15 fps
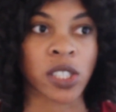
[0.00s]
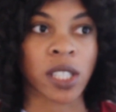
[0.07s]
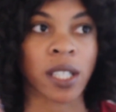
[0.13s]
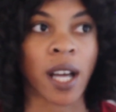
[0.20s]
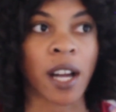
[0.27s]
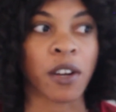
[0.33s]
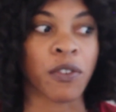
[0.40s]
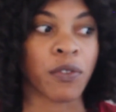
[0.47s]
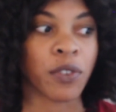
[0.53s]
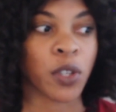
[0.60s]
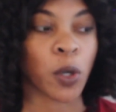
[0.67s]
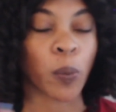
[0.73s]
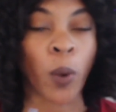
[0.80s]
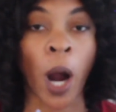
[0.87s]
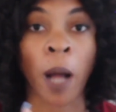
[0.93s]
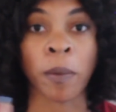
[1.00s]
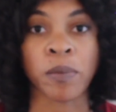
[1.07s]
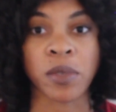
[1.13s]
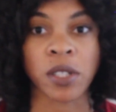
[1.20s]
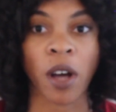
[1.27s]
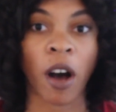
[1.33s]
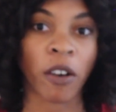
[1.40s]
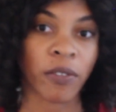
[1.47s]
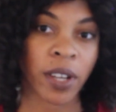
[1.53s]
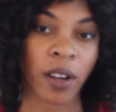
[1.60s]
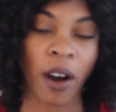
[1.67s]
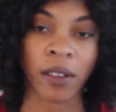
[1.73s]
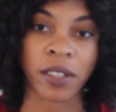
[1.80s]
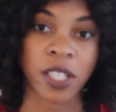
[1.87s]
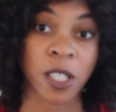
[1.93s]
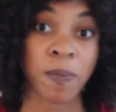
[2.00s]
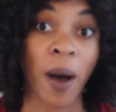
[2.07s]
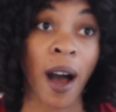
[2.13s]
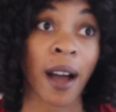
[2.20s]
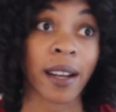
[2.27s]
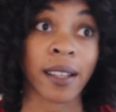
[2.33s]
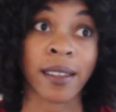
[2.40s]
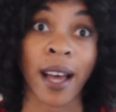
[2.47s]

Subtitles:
It's a lot of, problem solving on the spot.